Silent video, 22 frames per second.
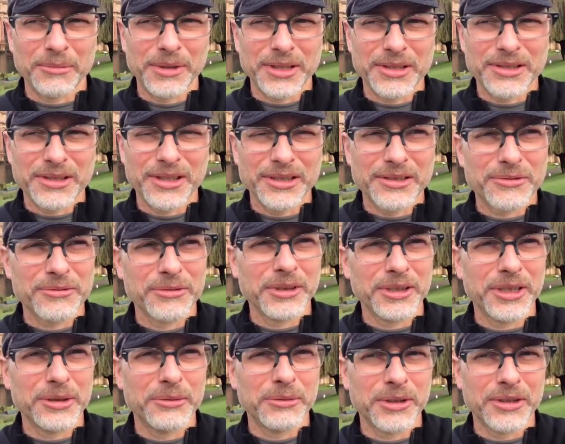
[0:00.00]
it's
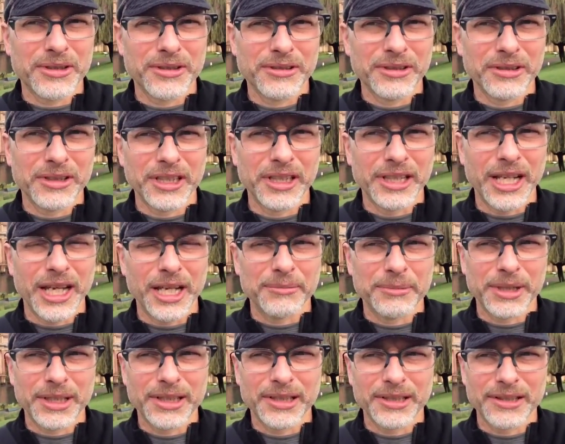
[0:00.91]
really worth looking
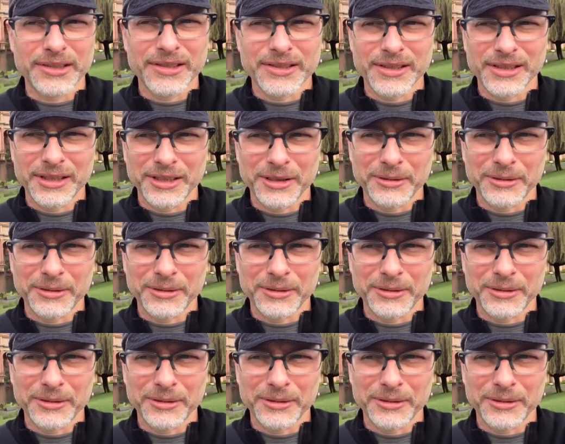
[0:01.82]
at because